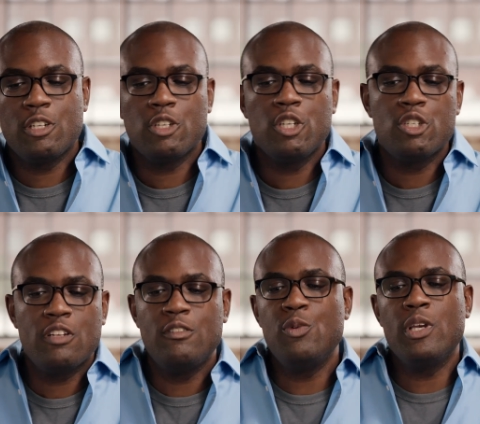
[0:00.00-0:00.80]
so you're
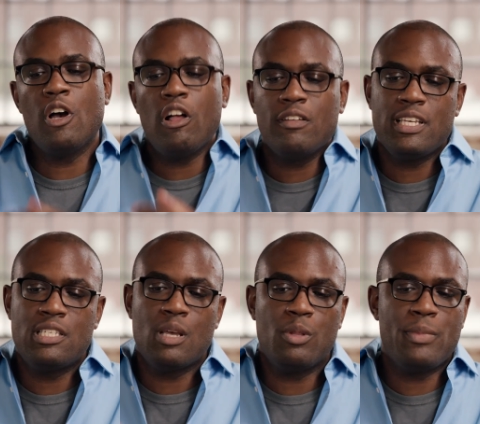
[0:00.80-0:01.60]
sort of doing all of
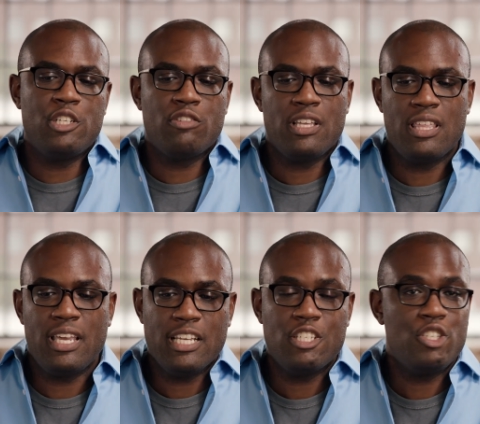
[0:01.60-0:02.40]
these supplementary
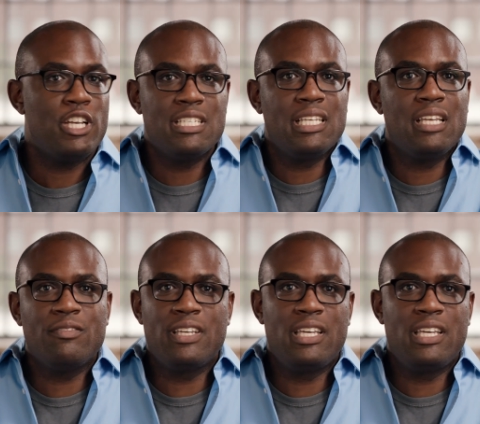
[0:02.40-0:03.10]
things just to give